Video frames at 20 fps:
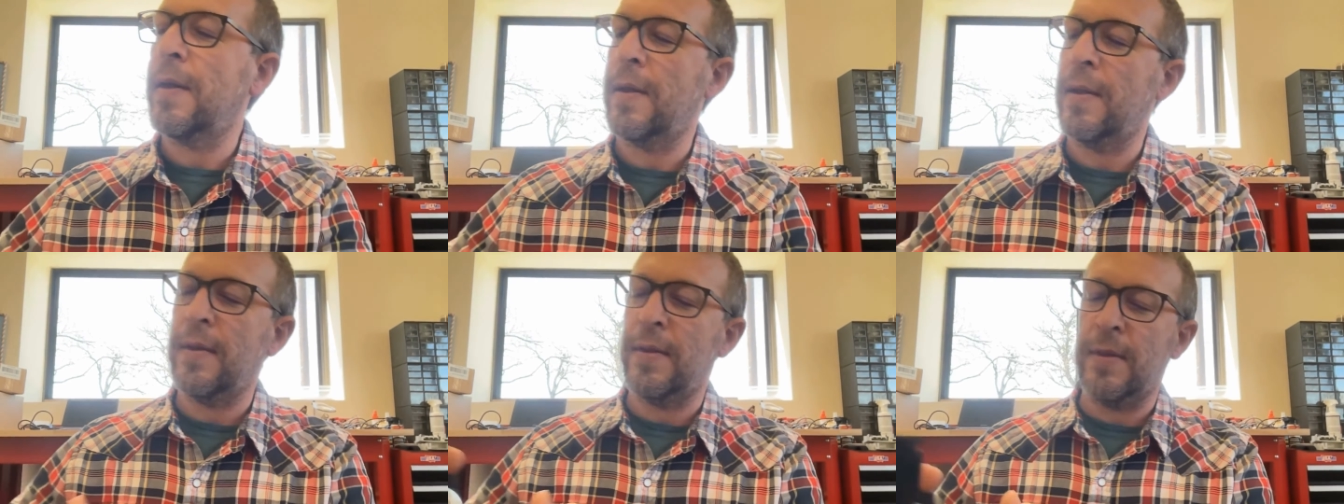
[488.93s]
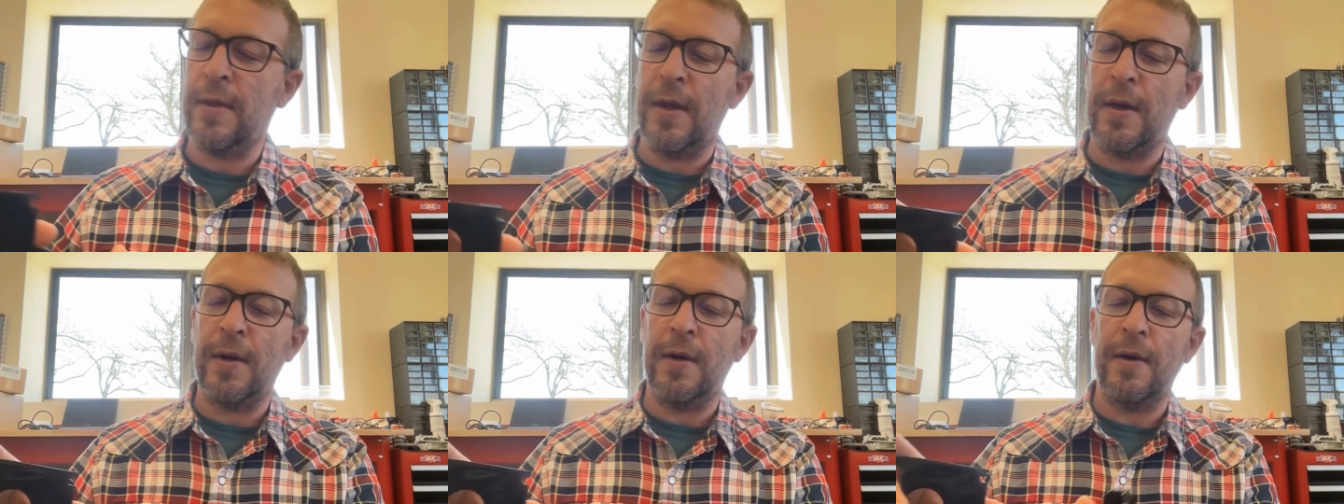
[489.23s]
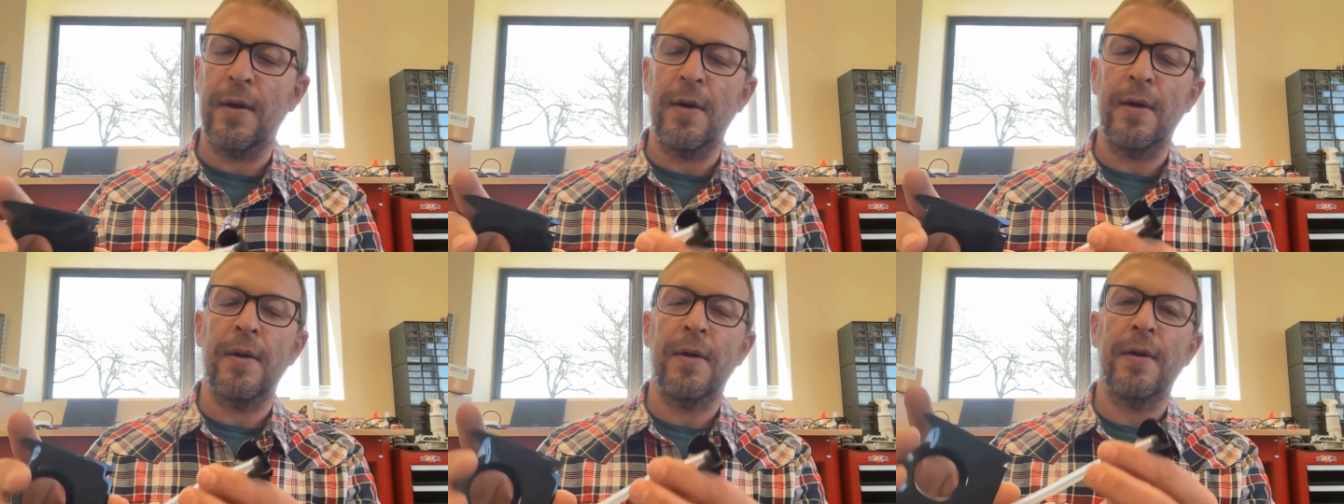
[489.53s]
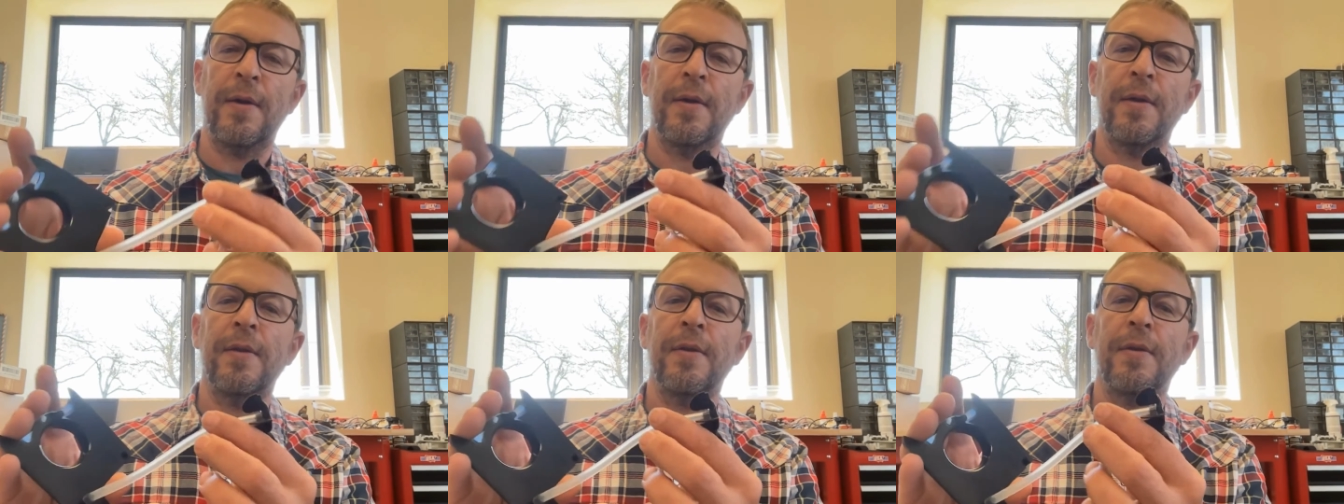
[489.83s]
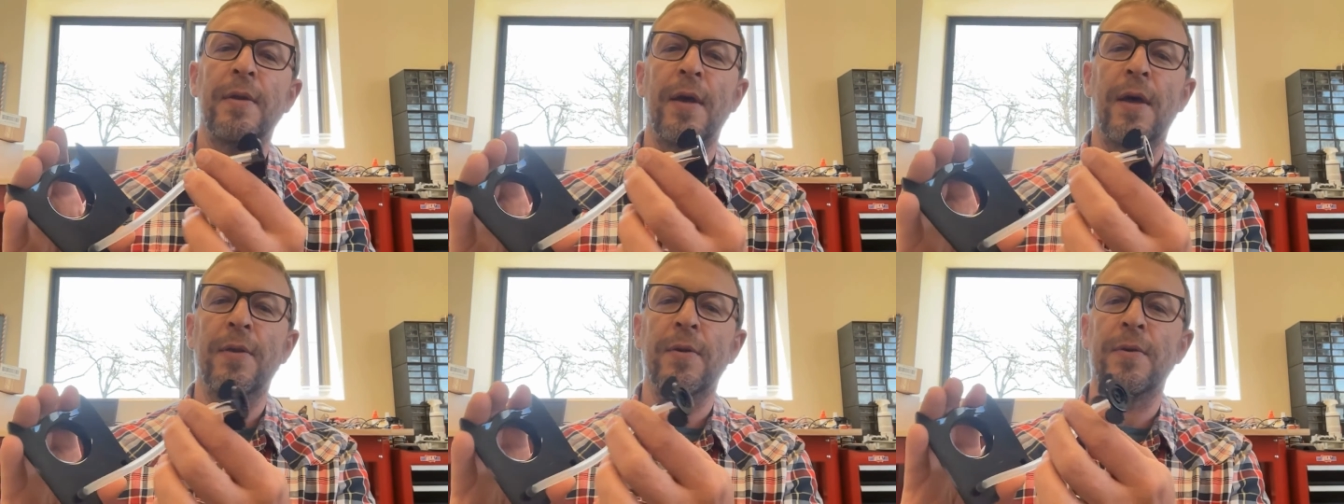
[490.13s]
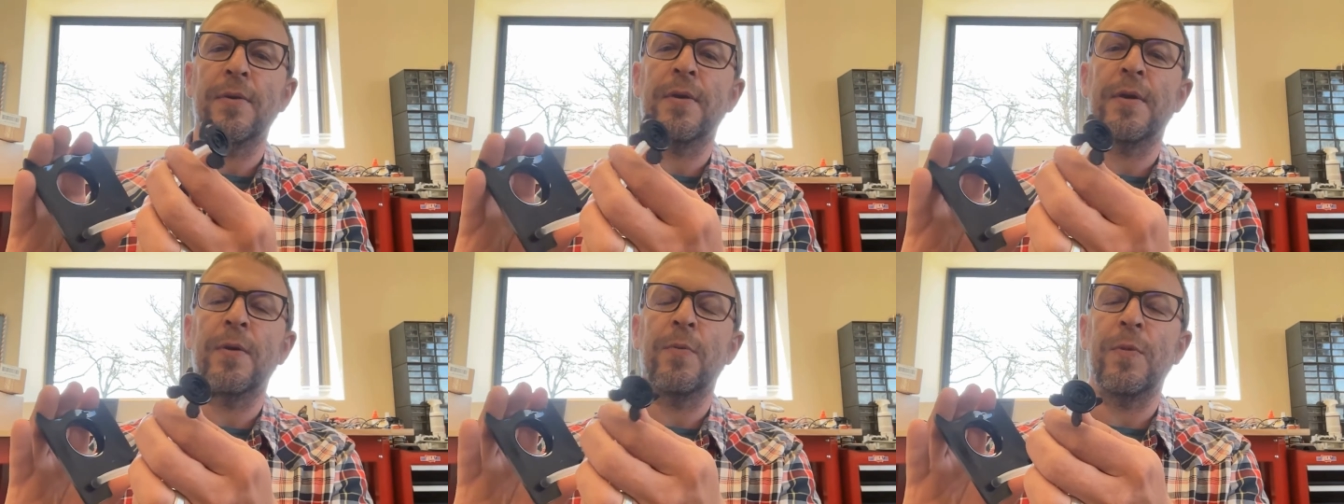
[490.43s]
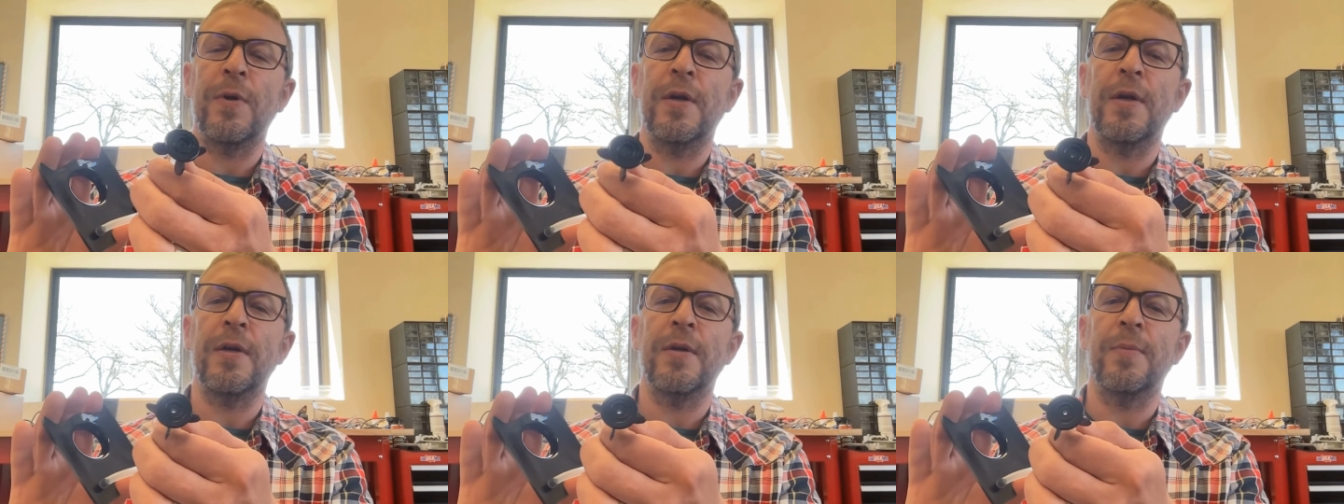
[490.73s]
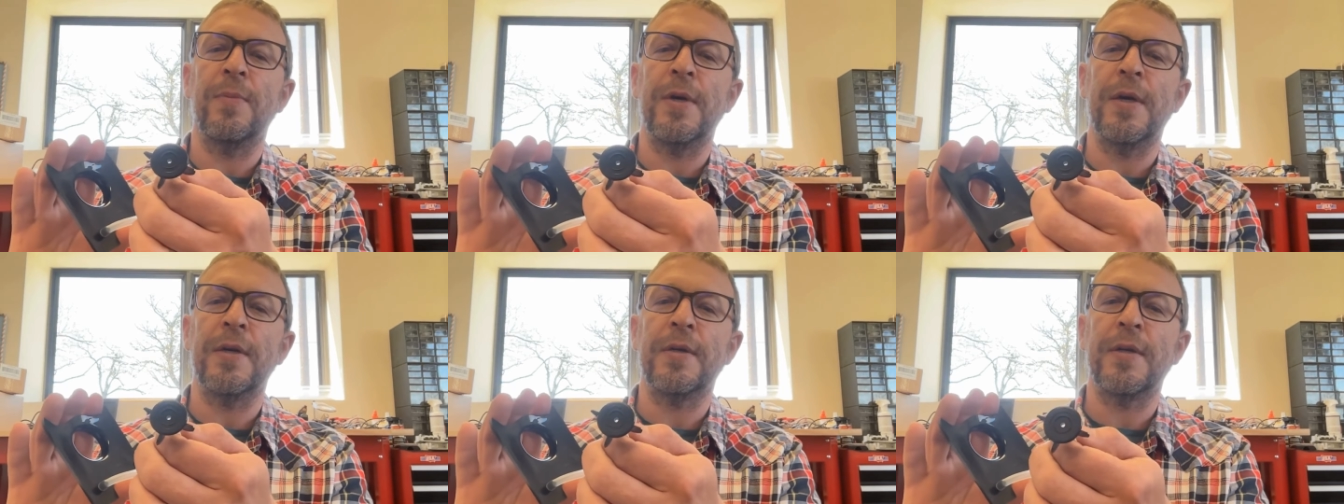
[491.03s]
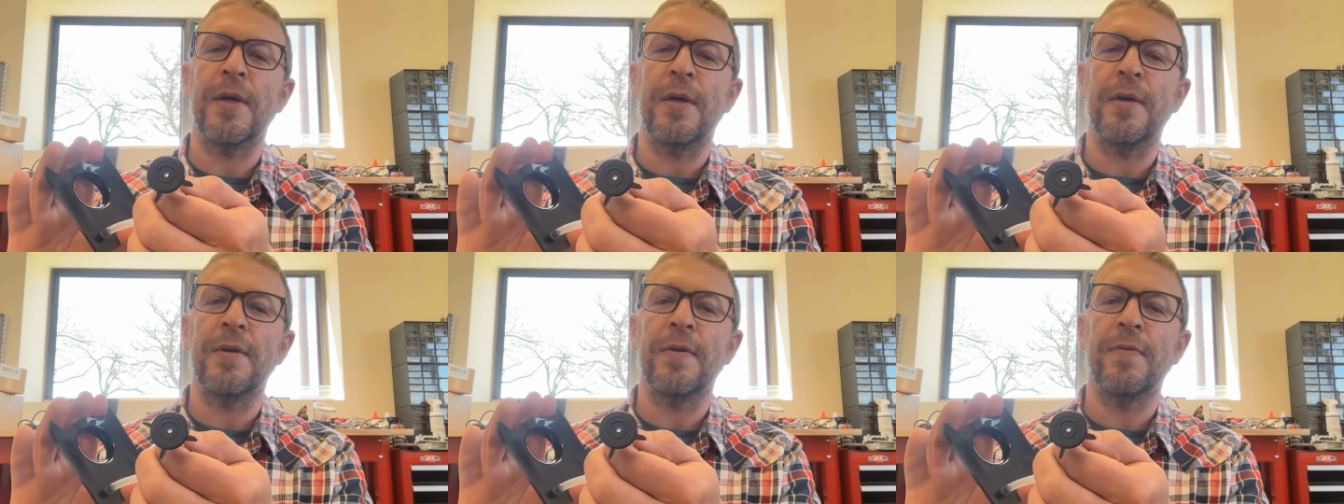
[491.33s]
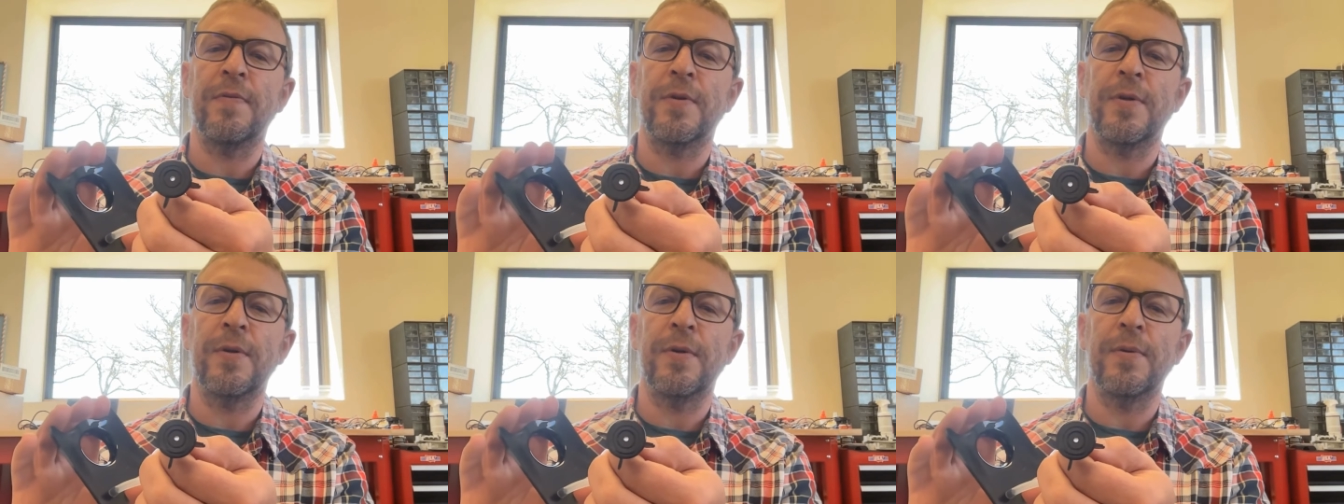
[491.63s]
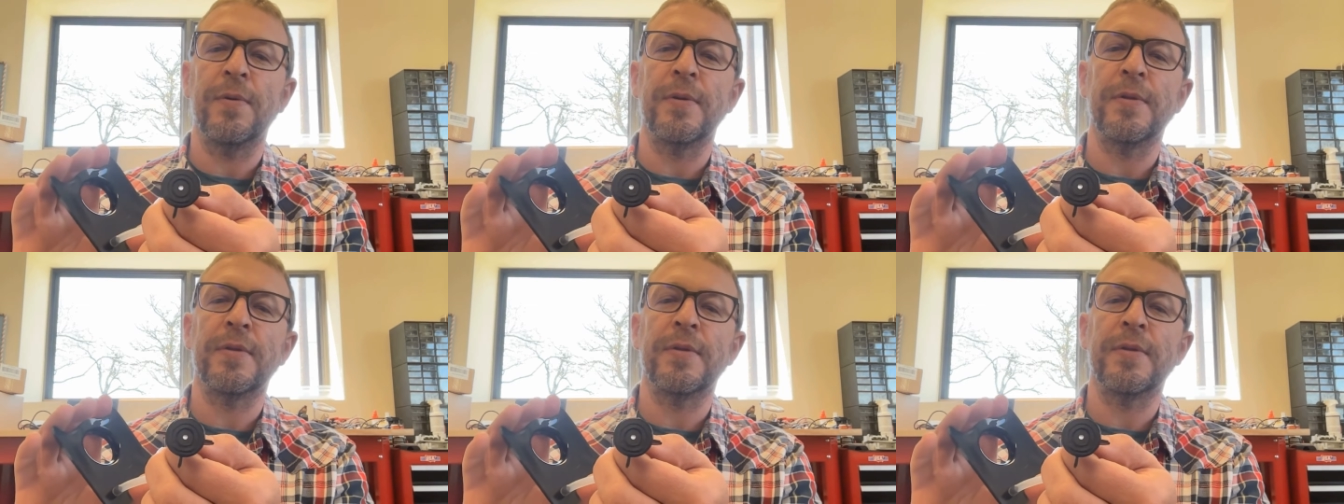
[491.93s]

Then the other thing we need to be attentive to